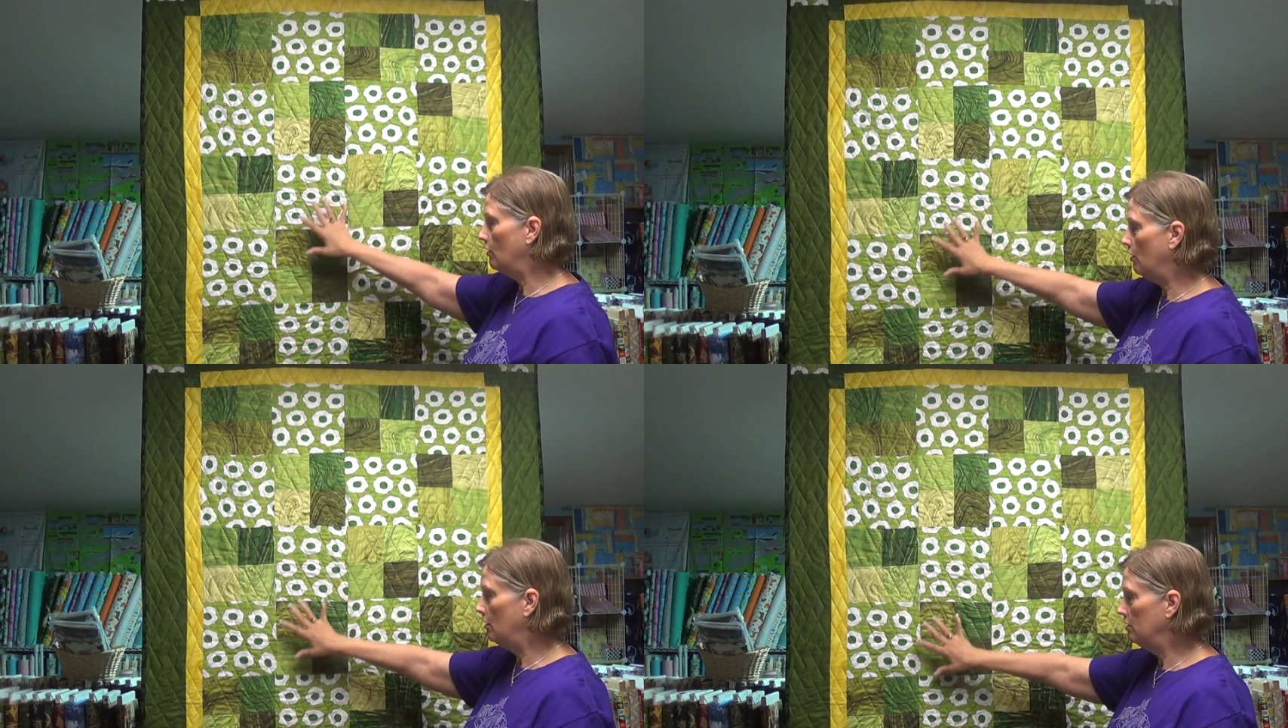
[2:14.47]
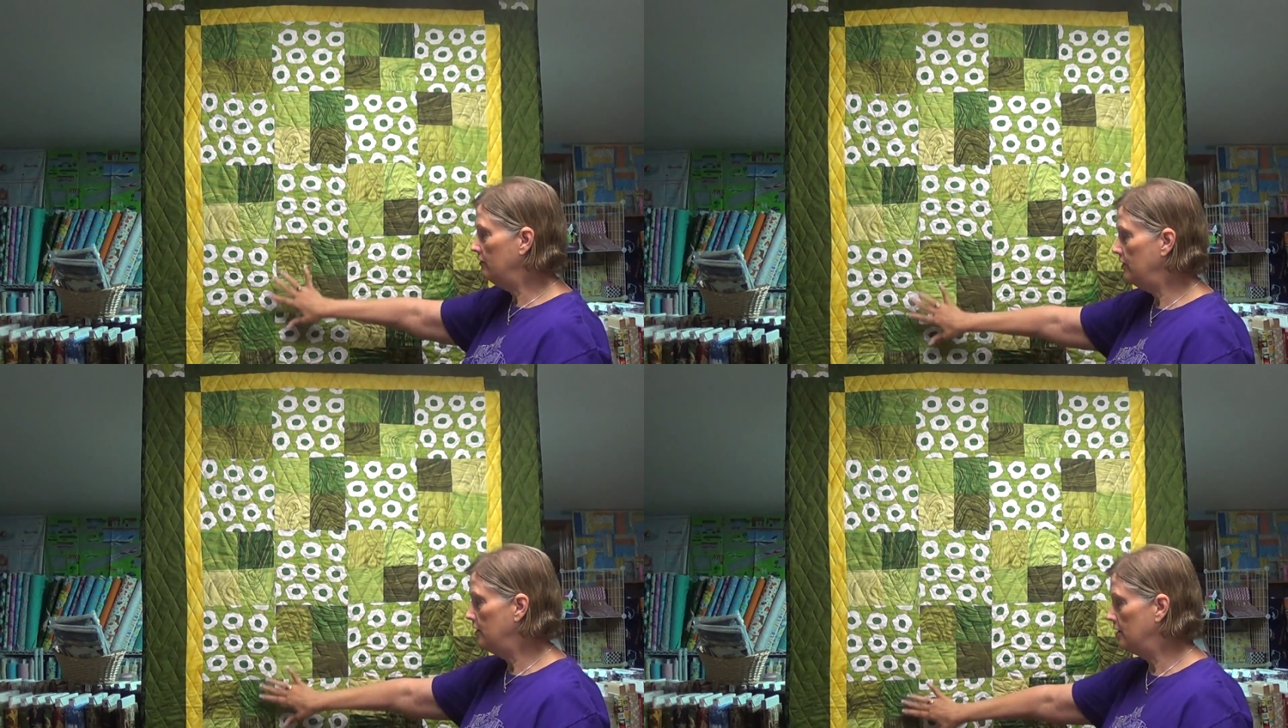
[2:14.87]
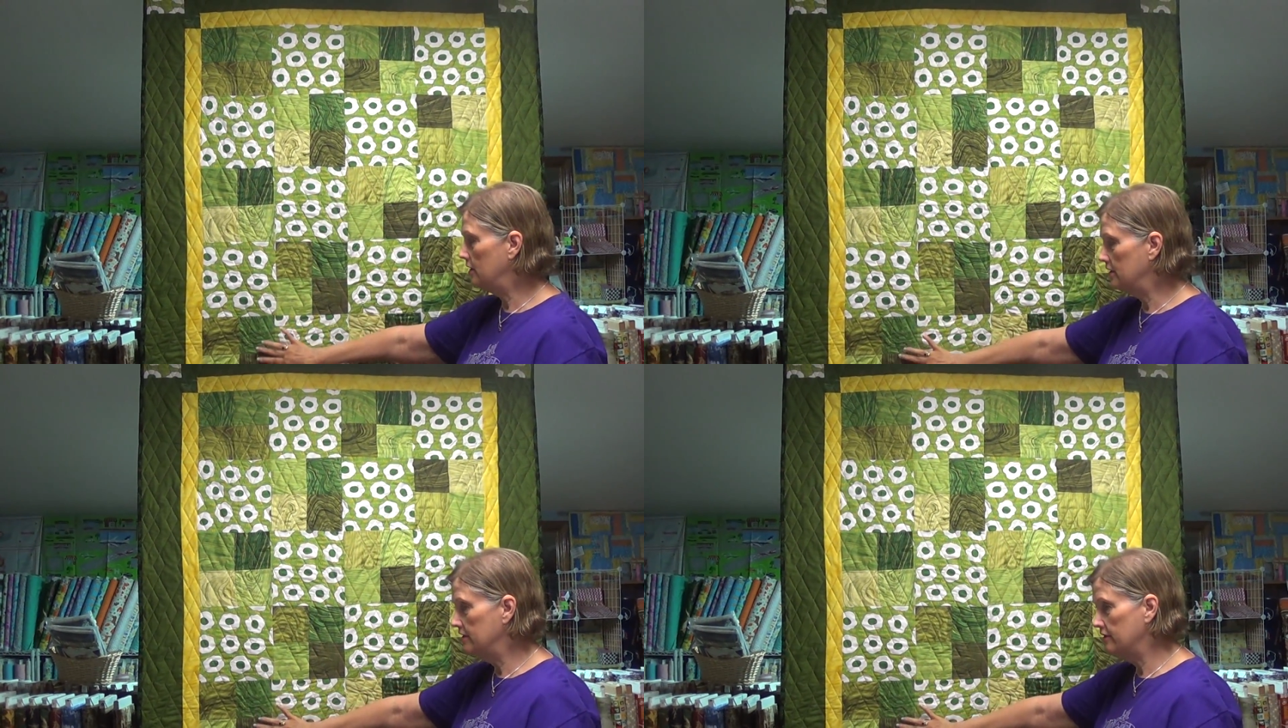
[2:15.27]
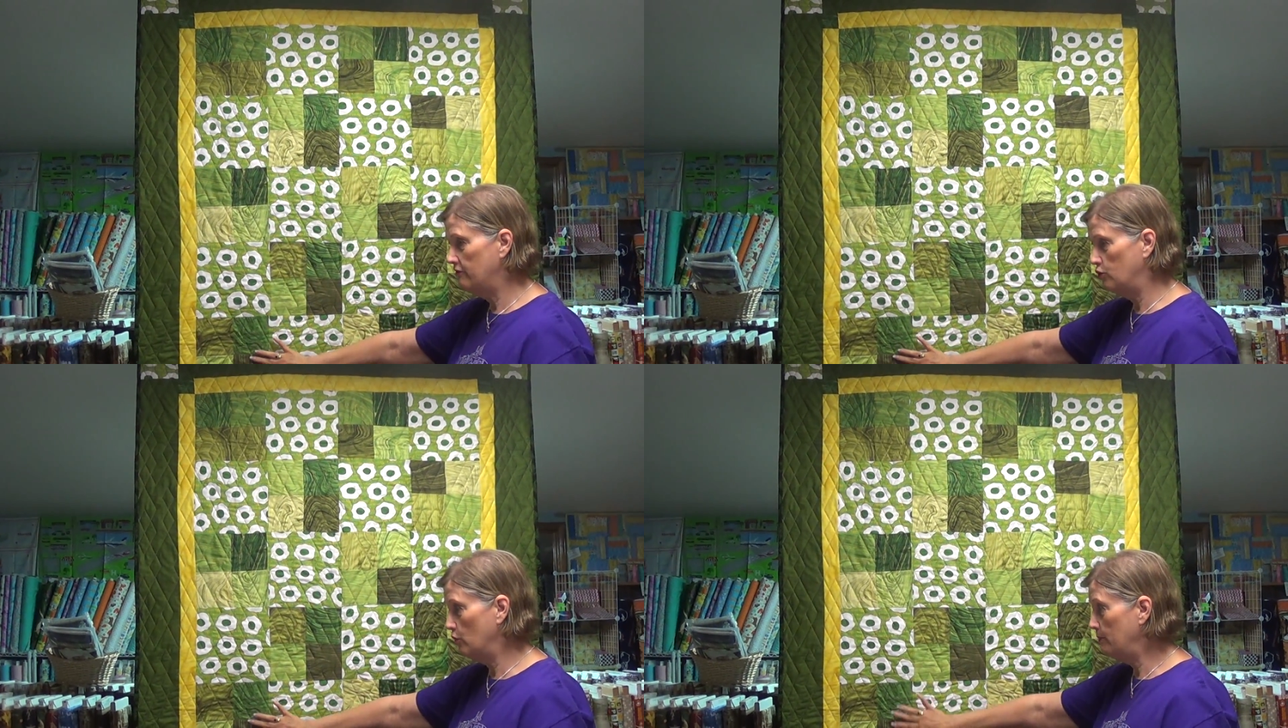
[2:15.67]
all of his
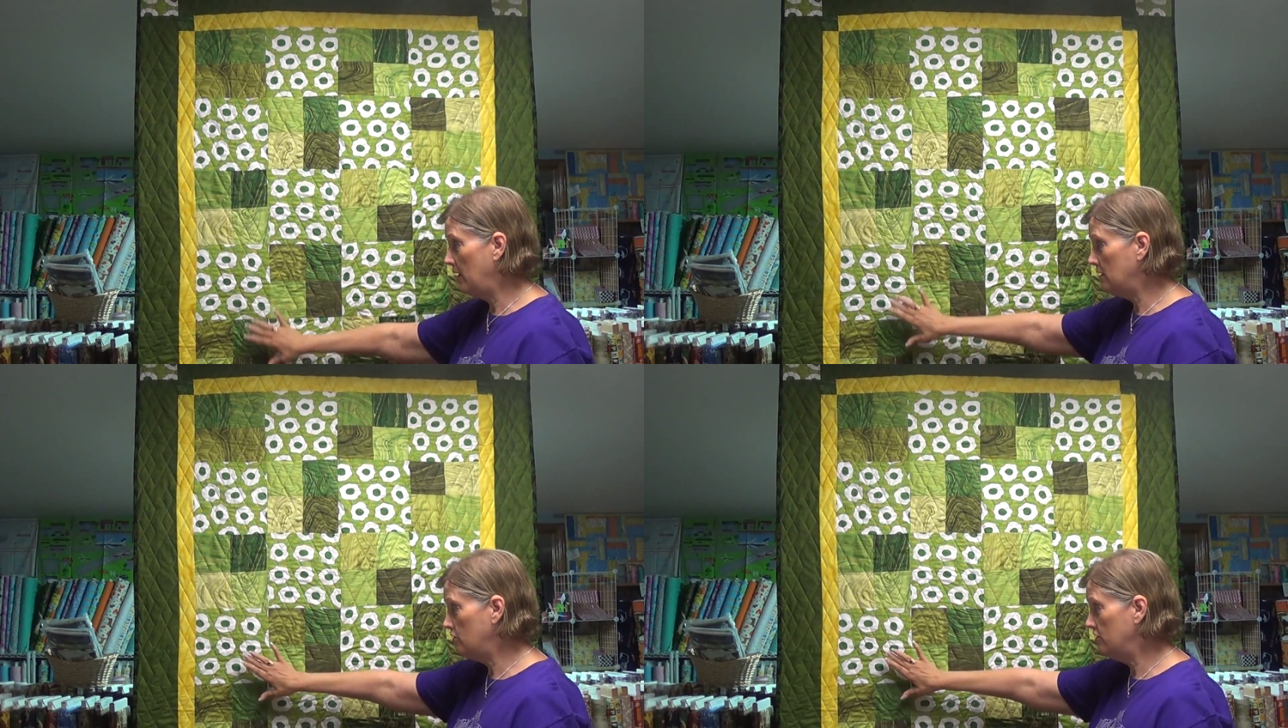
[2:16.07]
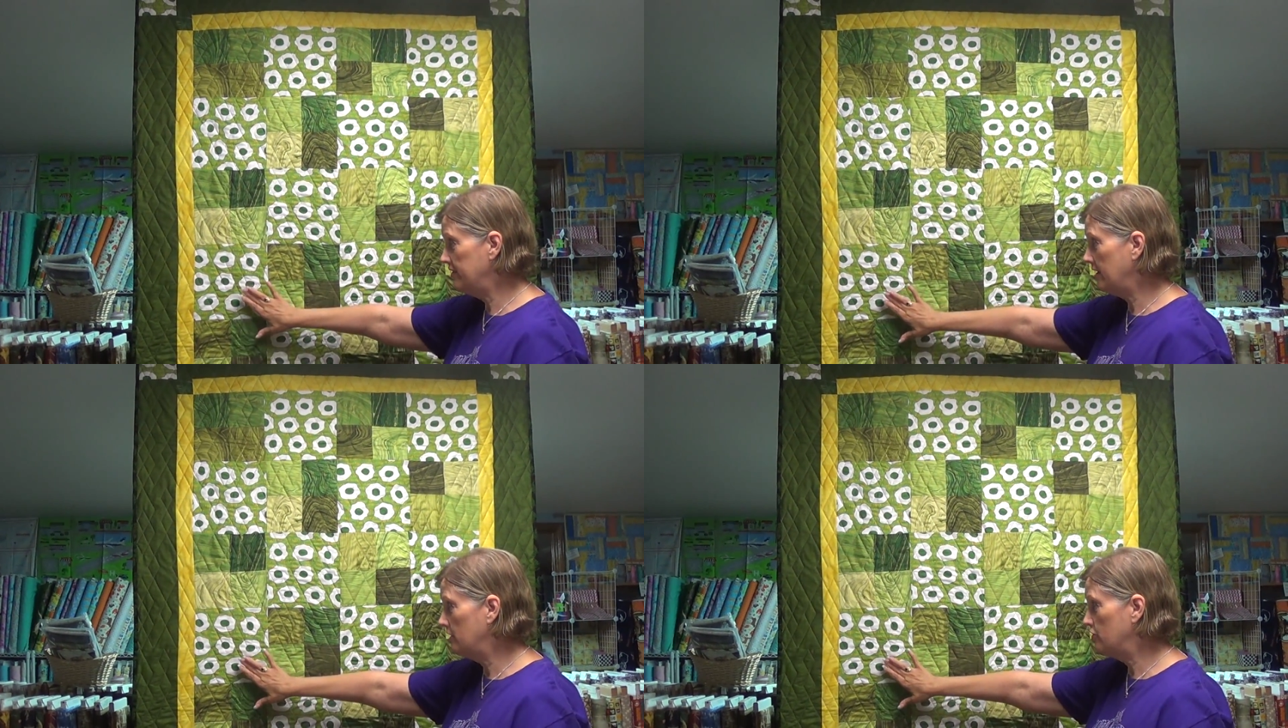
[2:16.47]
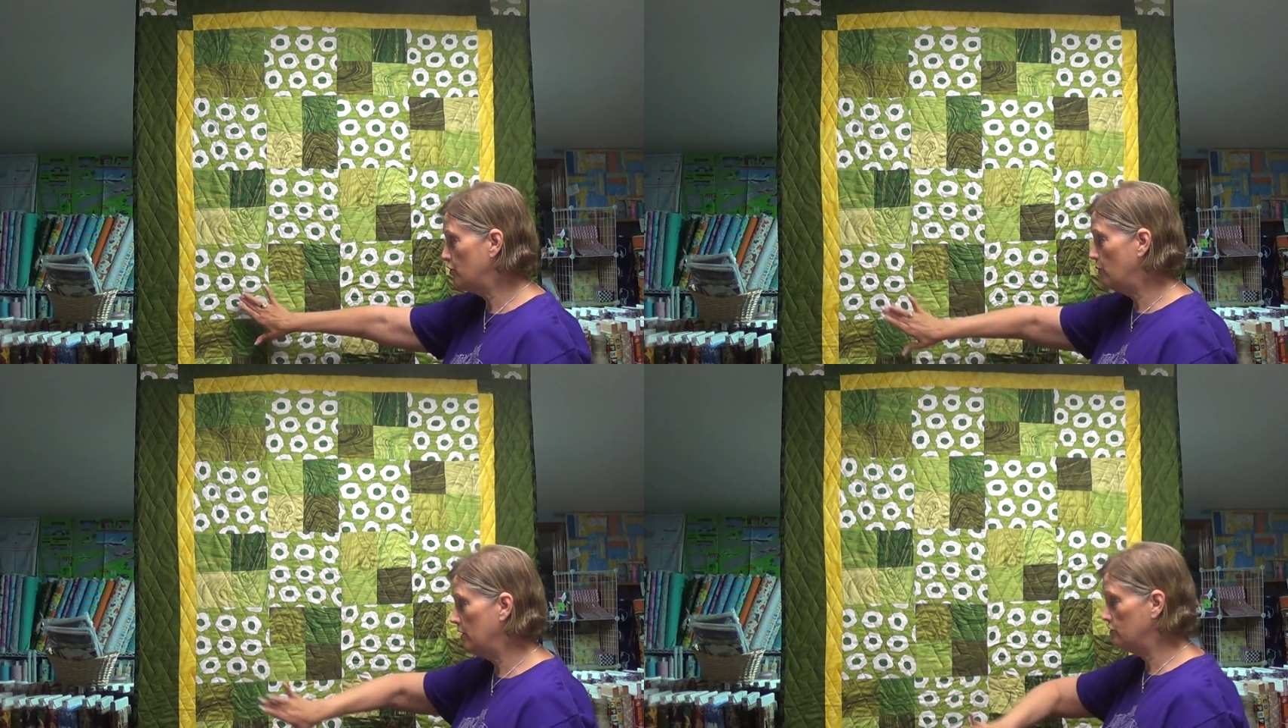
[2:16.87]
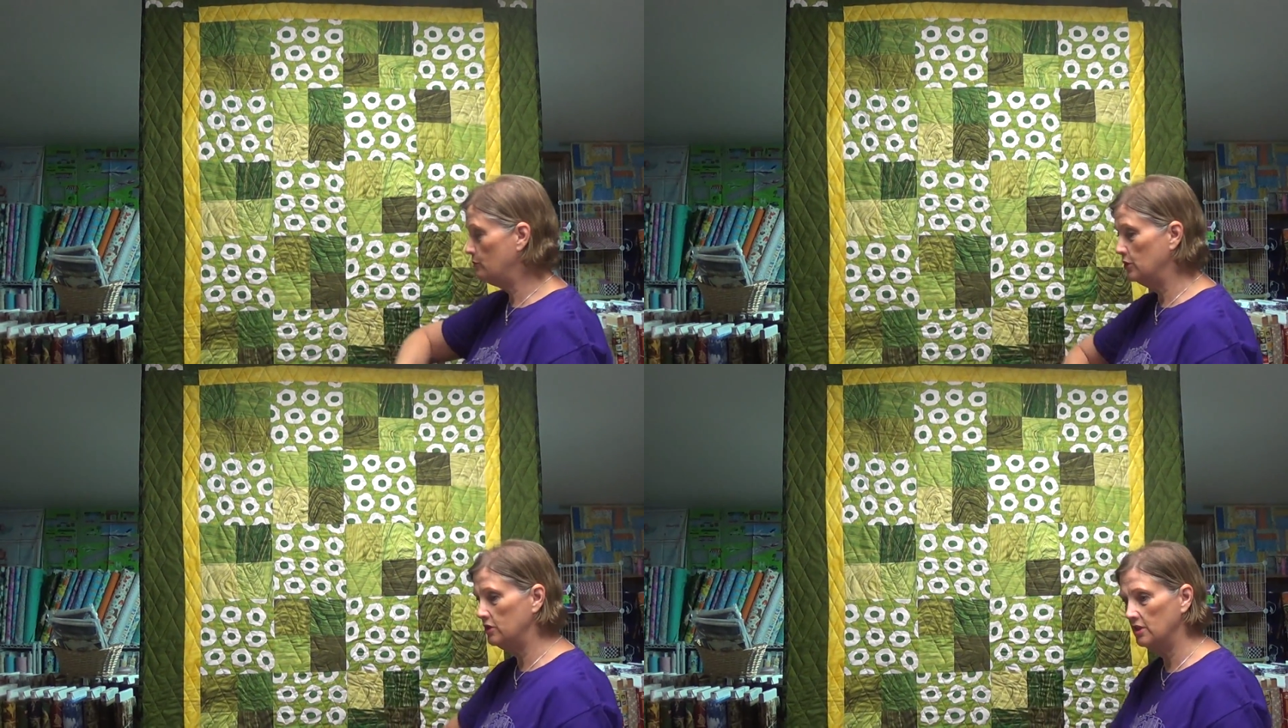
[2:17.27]
4 patches and squares
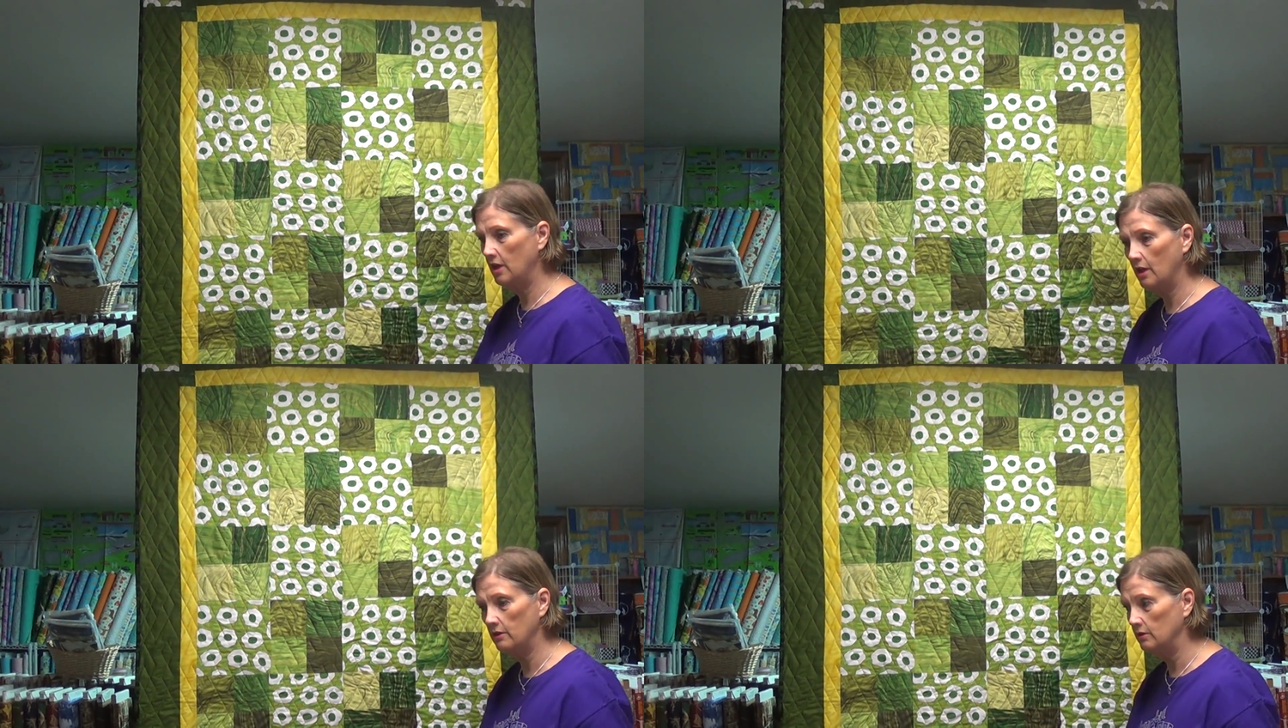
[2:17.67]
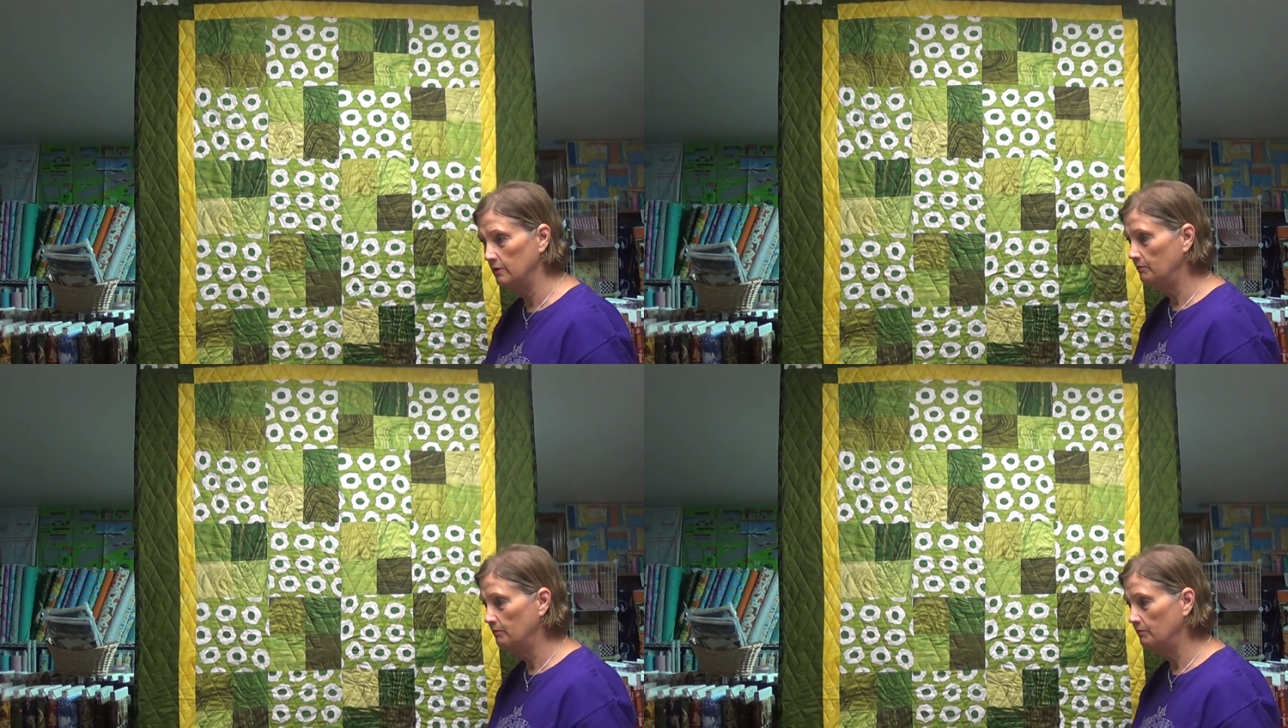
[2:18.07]
put together.